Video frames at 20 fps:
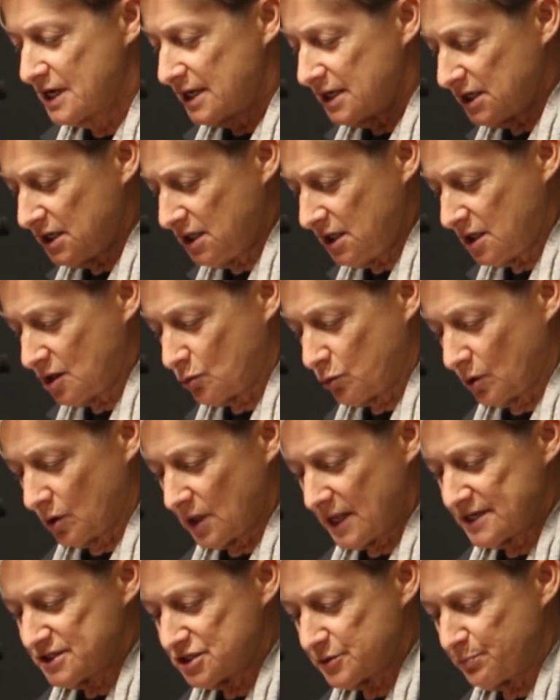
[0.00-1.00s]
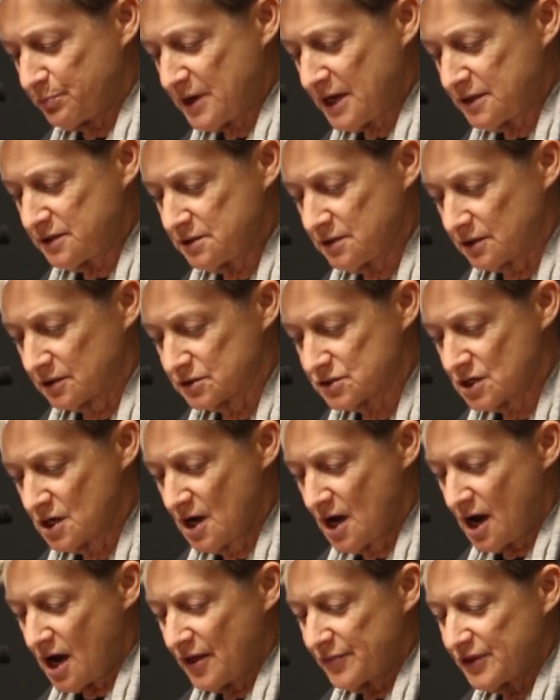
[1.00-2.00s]
equal and dependent
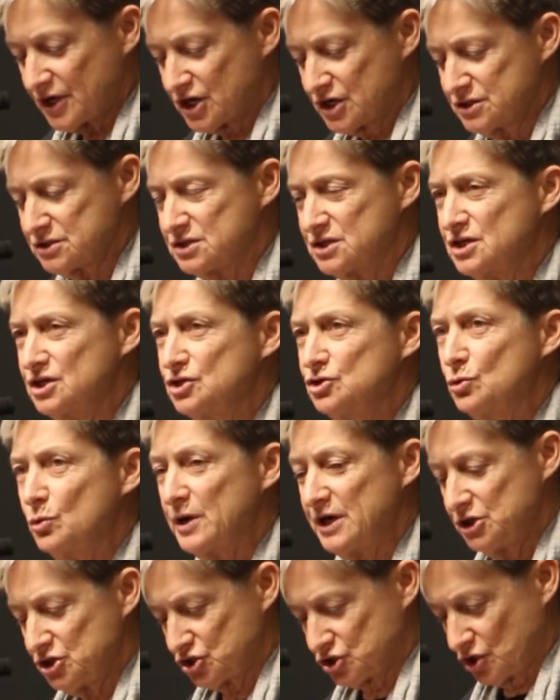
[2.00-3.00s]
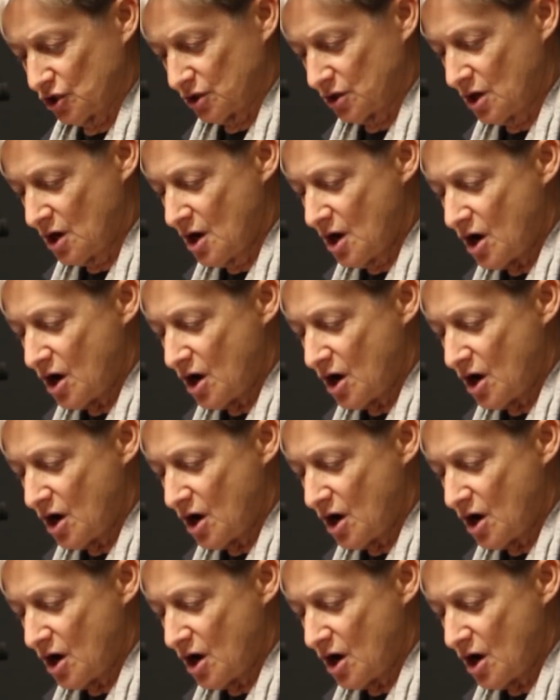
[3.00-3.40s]
on the continuation